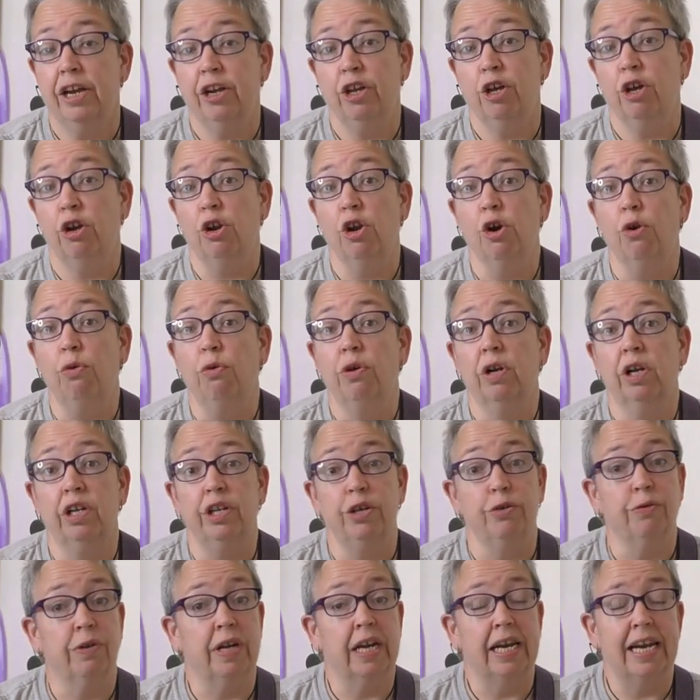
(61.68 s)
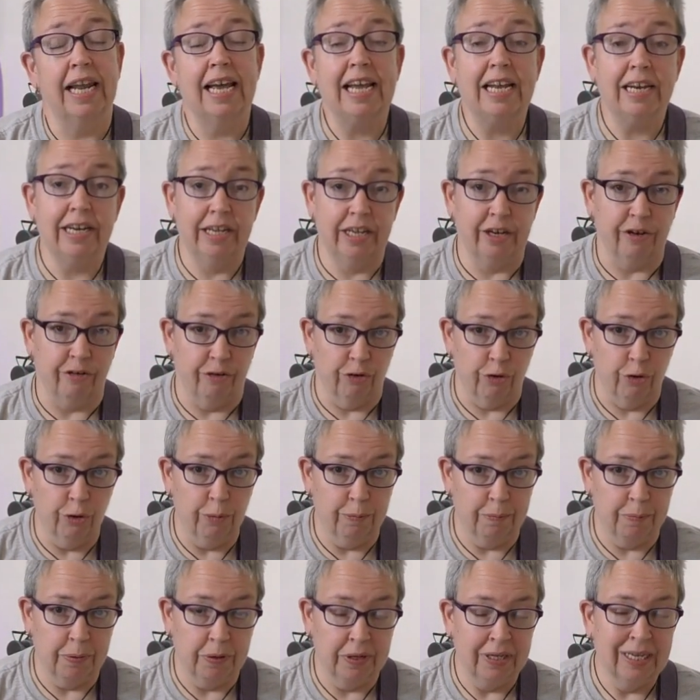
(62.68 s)
in your local ukulele
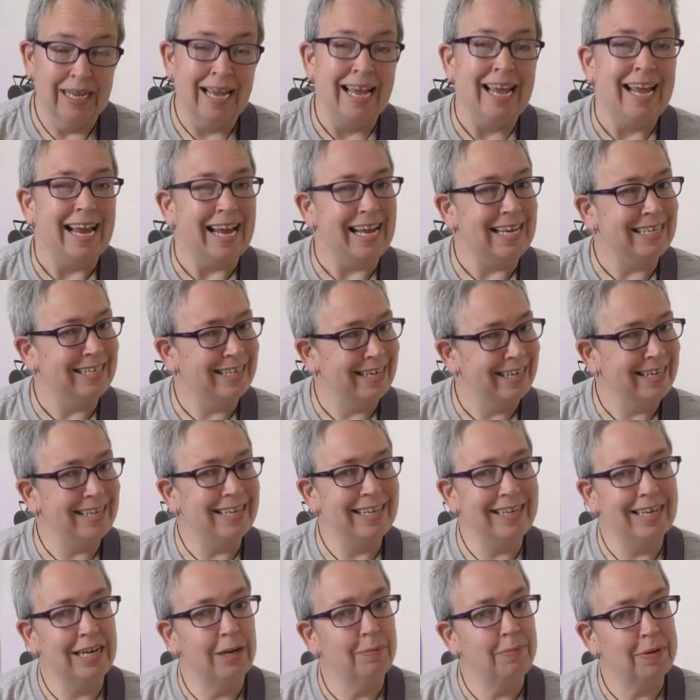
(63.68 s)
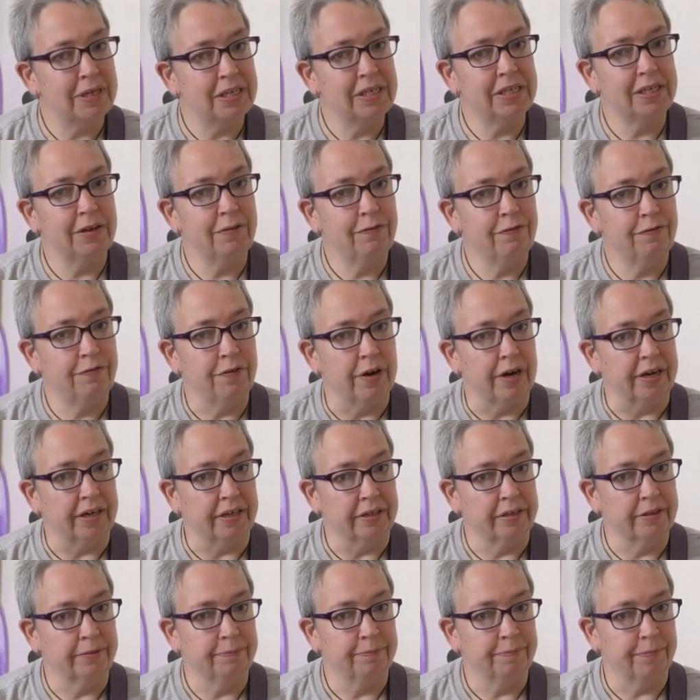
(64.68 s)
group, it's a little bit
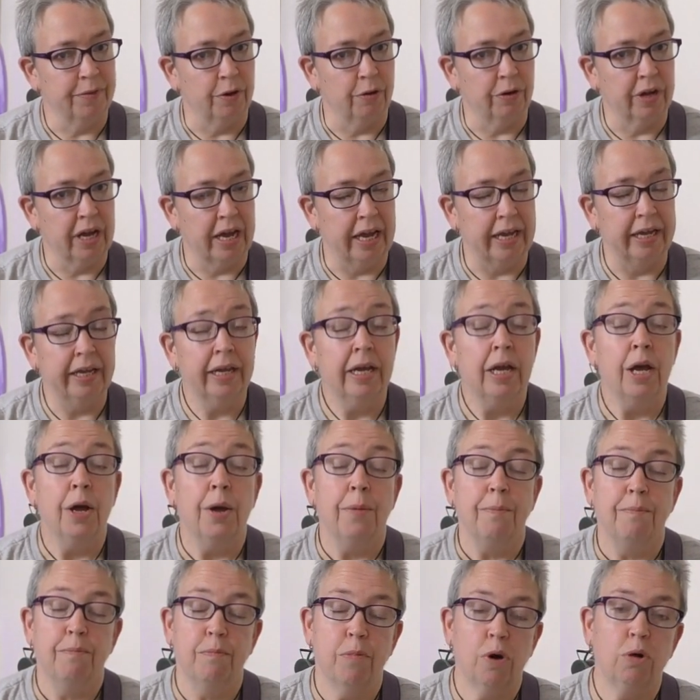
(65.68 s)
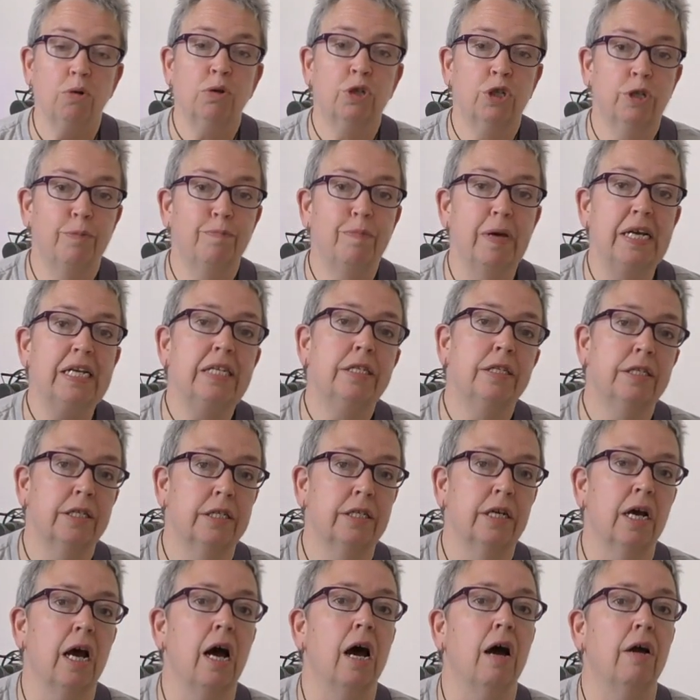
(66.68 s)
different, okay? Most bass
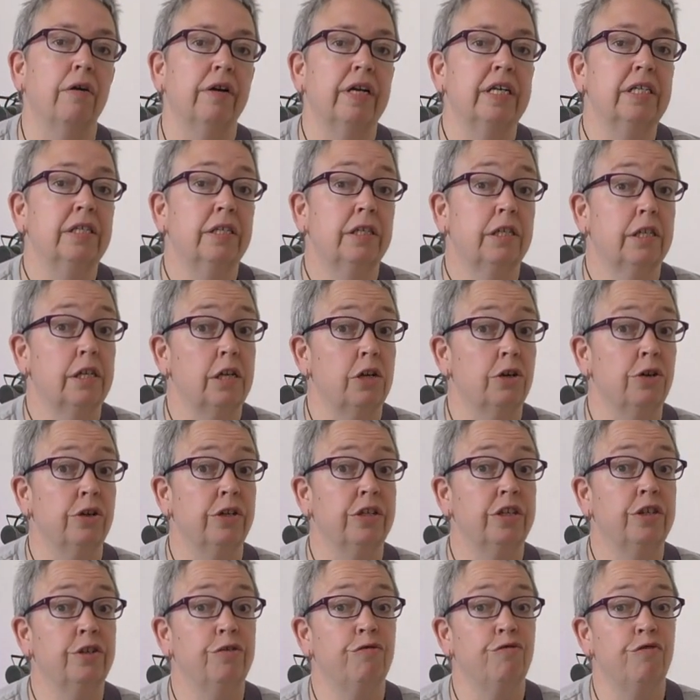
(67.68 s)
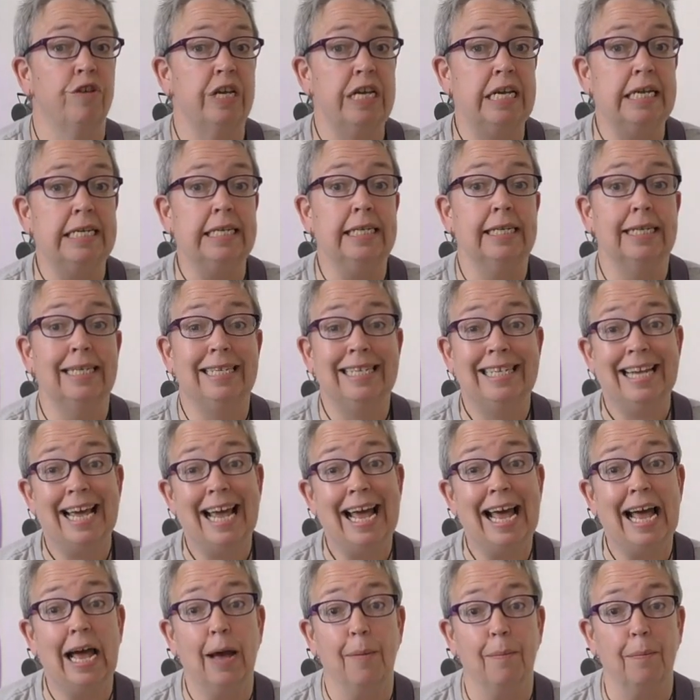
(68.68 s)
guitarists learn to read
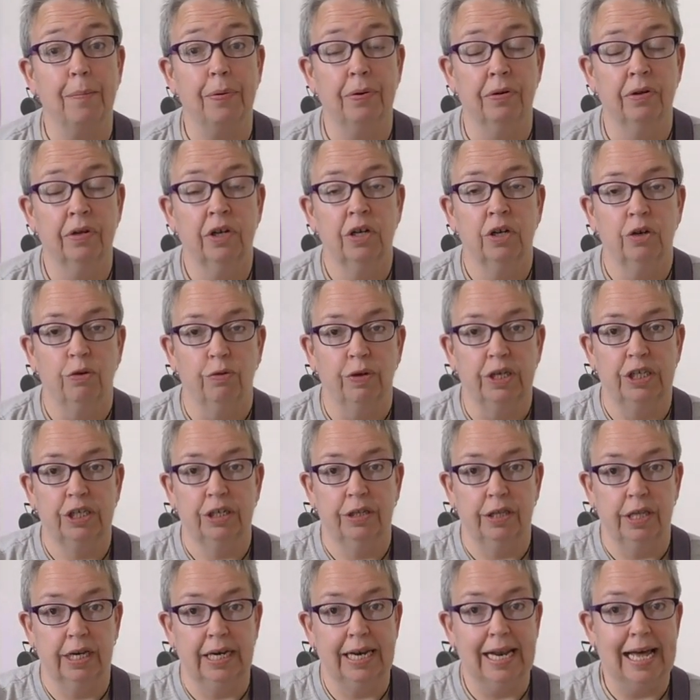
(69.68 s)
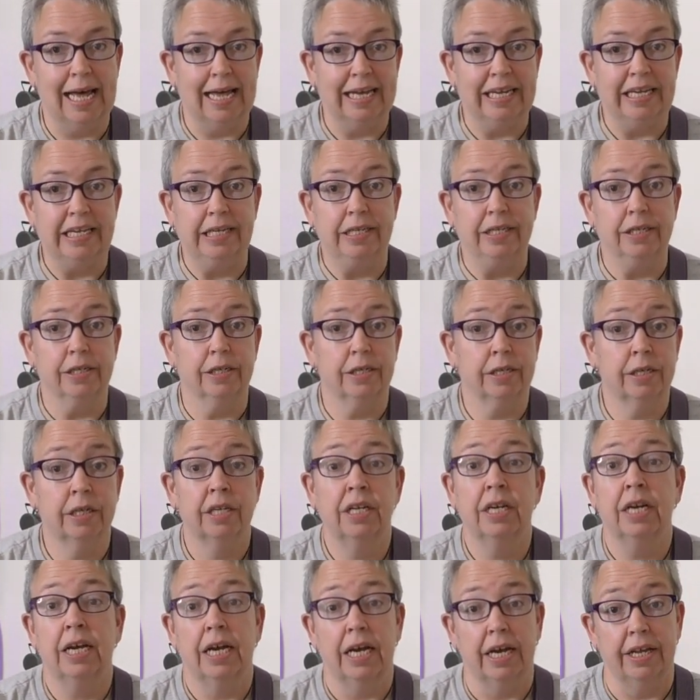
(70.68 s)
tab, which are the lines
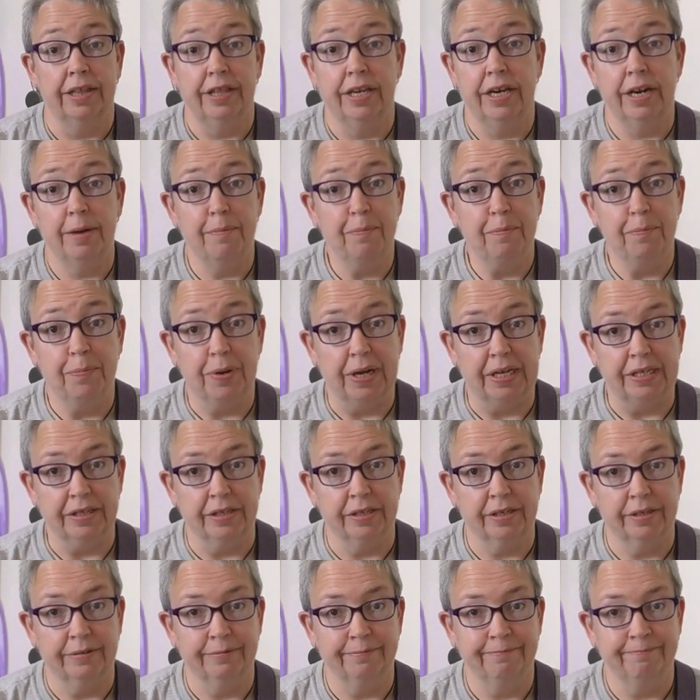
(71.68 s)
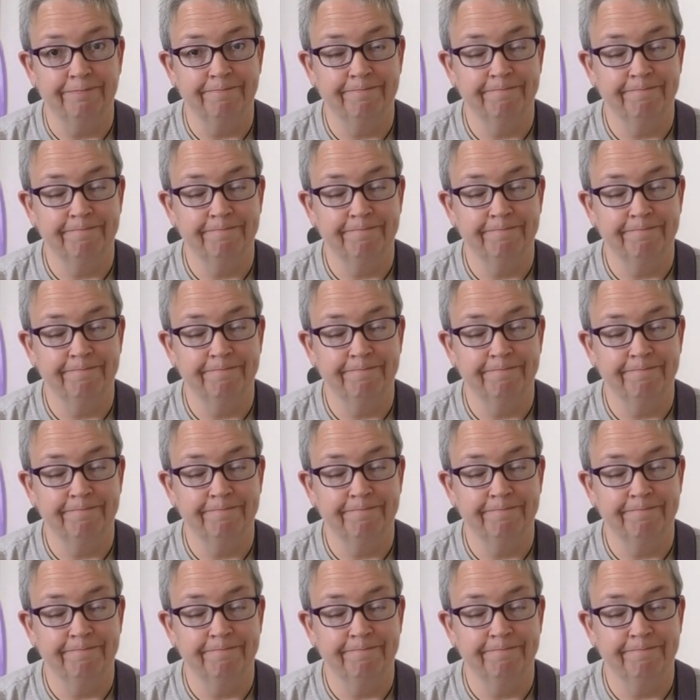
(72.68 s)
and the numbers.